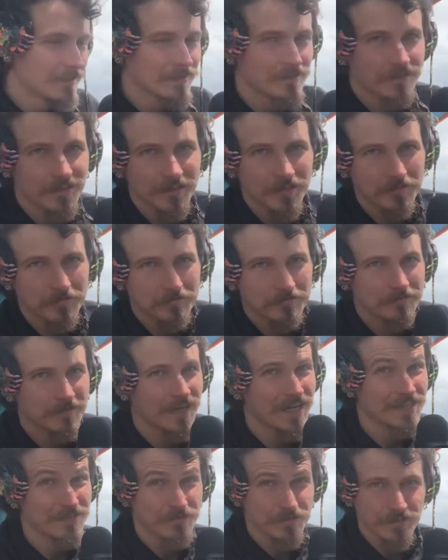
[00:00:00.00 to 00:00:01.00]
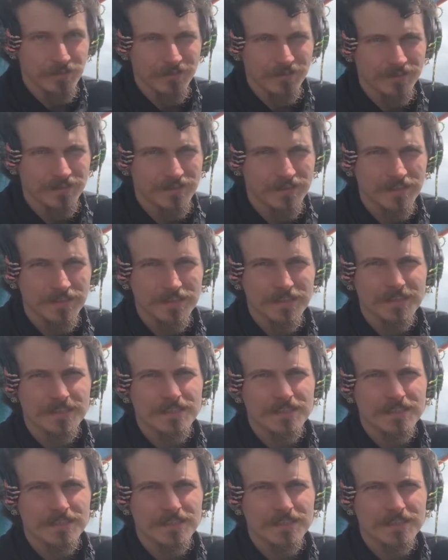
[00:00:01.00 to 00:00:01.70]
So, as a result,